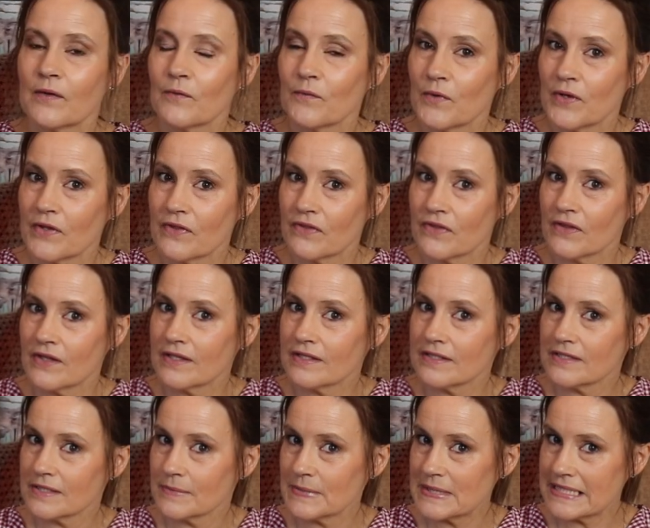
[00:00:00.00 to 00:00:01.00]
with
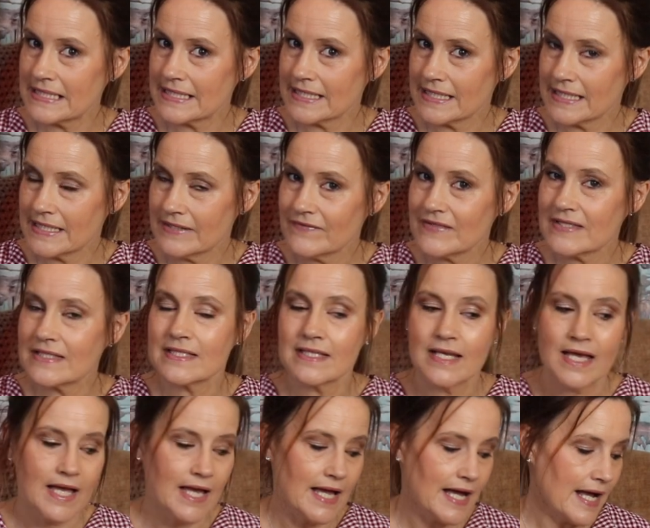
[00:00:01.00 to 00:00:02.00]
some sleeves
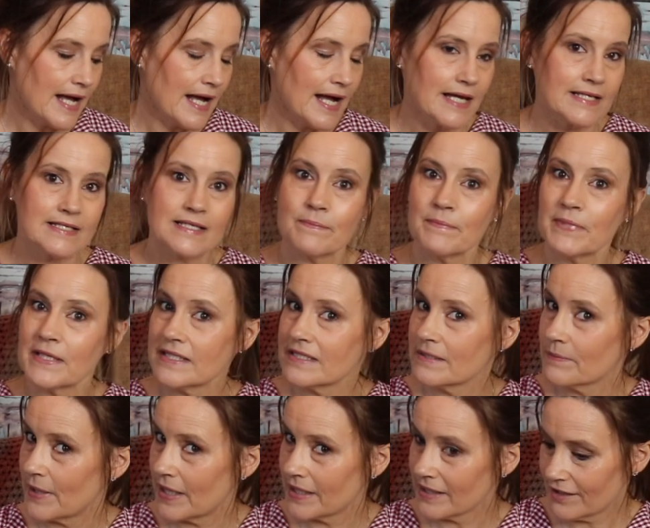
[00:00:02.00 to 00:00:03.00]
and a
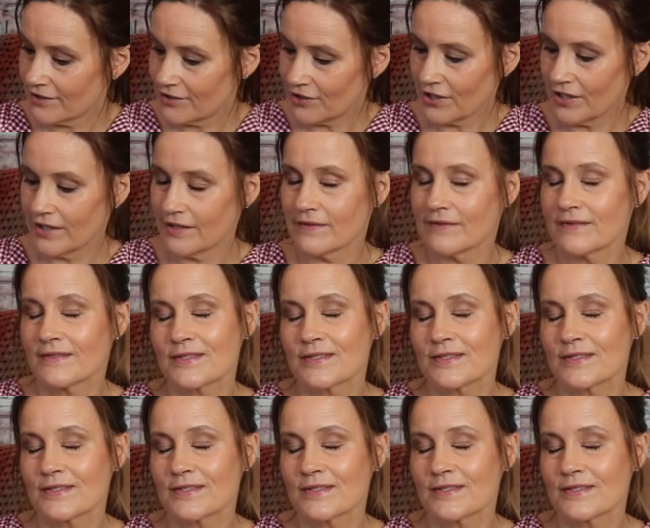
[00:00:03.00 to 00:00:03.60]
Peter Pan collar.